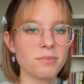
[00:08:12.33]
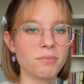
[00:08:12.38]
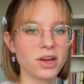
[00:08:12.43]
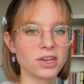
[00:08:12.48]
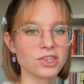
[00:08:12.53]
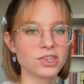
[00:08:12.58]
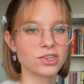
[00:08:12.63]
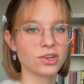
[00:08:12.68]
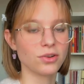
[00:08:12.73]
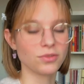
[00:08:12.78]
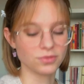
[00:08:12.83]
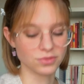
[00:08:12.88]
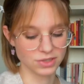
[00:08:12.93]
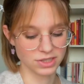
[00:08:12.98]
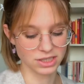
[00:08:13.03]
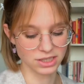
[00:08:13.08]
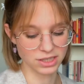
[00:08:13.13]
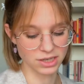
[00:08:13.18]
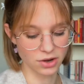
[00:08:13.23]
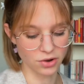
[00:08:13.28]
much of
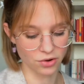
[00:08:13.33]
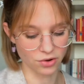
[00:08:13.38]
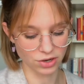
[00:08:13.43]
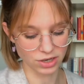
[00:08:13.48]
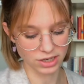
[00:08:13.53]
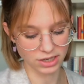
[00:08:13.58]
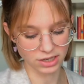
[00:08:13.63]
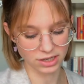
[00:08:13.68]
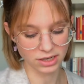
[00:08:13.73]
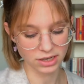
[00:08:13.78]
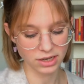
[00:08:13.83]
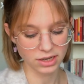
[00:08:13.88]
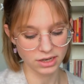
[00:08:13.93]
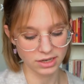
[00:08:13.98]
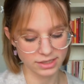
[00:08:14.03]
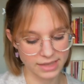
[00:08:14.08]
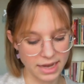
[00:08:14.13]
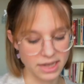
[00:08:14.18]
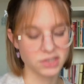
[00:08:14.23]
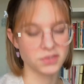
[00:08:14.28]
the early
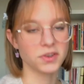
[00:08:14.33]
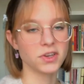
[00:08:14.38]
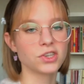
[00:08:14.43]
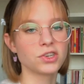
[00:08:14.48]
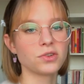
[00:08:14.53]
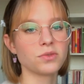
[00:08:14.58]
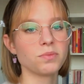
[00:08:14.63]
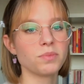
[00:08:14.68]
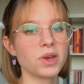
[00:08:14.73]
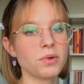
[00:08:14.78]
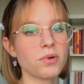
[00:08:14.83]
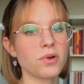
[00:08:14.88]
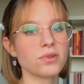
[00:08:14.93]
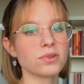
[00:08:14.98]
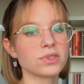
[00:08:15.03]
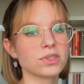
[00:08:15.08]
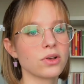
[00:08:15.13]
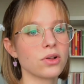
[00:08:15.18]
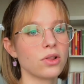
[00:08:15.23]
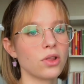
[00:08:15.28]
science fiction
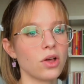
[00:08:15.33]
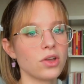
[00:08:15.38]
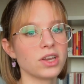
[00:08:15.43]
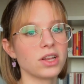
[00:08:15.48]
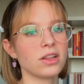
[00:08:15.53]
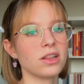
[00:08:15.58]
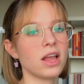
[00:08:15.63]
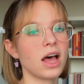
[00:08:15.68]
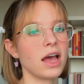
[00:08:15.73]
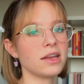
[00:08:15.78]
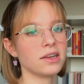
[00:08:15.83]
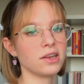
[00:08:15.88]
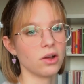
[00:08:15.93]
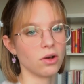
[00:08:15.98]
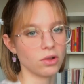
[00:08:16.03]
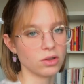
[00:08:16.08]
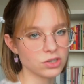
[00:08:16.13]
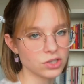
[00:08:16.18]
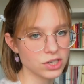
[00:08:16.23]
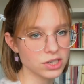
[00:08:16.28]
mirrors colonial
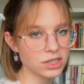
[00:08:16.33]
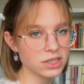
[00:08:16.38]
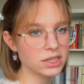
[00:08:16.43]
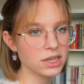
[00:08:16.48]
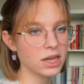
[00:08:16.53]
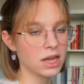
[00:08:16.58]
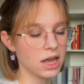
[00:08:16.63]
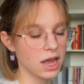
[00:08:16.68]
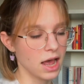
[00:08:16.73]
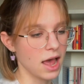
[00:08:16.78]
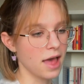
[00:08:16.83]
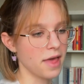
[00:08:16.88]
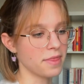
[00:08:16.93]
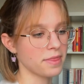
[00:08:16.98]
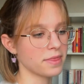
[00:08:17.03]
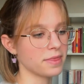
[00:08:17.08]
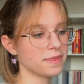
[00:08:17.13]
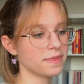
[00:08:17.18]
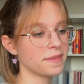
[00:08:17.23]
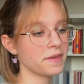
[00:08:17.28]
ideologies,
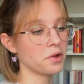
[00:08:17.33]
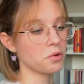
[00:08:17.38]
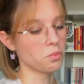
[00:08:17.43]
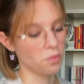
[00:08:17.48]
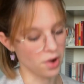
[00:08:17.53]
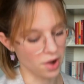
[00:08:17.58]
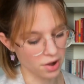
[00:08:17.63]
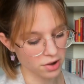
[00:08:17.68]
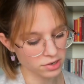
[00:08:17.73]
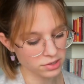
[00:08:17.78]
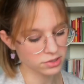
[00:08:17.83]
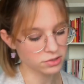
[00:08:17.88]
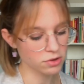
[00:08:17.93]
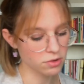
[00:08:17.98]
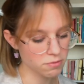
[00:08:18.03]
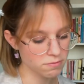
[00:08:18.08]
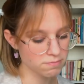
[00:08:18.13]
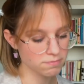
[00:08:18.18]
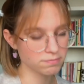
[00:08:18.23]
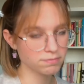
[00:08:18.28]
and there were
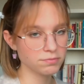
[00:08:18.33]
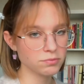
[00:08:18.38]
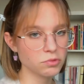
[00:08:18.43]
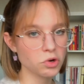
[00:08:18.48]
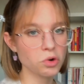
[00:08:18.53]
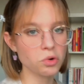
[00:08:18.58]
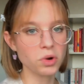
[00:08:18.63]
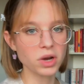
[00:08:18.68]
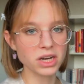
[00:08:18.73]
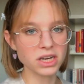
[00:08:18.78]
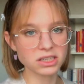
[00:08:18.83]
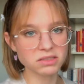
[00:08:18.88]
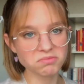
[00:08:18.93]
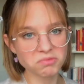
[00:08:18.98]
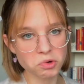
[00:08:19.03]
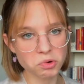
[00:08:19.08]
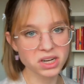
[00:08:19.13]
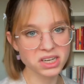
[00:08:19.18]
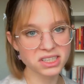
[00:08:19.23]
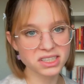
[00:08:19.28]
some
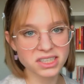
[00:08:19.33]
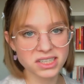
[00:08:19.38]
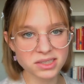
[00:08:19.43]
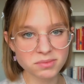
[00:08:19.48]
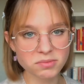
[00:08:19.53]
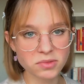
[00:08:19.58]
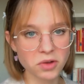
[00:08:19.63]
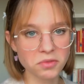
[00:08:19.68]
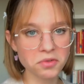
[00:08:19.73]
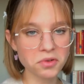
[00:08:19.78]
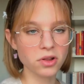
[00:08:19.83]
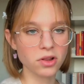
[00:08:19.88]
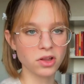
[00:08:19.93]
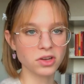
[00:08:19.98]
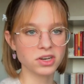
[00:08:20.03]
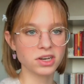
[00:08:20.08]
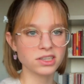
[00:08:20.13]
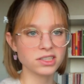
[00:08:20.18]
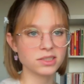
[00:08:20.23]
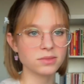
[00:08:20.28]
criticism of
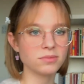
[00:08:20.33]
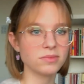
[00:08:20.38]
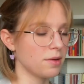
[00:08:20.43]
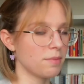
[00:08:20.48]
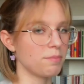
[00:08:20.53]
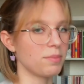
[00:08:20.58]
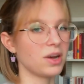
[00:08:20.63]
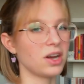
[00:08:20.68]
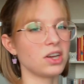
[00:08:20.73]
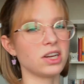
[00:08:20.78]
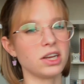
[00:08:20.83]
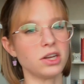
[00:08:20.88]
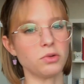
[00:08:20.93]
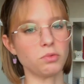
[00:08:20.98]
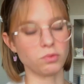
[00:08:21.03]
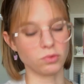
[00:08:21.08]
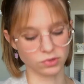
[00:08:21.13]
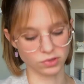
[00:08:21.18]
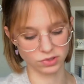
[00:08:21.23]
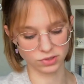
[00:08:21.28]
colonialism, but it
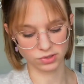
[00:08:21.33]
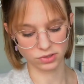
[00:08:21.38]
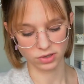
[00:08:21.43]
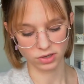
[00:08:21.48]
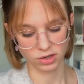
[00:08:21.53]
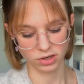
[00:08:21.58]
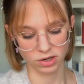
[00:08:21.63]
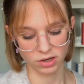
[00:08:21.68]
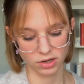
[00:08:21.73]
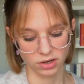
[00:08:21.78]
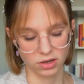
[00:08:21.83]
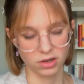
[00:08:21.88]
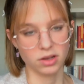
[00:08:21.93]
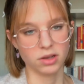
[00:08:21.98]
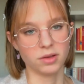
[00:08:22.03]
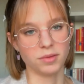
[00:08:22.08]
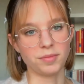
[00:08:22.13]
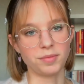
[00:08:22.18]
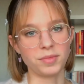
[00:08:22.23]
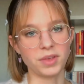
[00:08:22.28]
was,
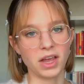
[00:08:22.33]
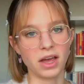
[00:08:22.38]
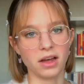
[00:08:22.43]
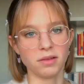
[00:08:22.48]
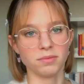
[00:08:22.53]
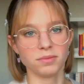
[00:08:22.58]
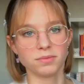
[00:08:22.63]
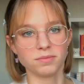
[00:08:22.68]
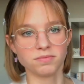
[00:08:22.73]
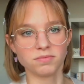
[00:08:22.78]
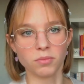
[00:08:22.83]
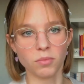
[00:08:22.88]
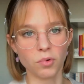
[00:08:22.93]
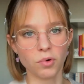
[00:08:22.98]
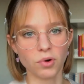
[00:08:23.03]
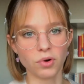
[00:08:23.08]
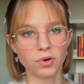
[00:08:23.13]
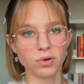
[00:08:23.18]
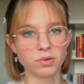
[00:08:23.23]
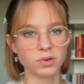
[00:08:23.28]

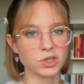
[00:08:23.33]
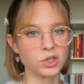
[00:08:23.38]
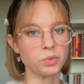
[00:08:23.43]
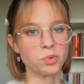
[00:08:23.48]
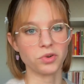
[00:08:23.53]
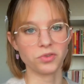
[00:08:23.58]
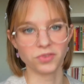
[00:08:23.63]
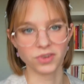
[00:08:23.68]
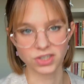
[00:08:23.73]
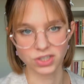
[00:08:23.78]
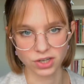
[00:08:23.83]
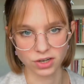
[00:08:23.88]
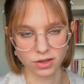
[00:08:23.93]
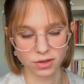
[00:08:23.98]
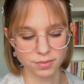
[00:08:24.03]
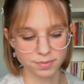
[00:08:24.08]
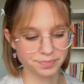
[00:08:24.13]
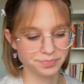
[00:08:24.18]
more superficial.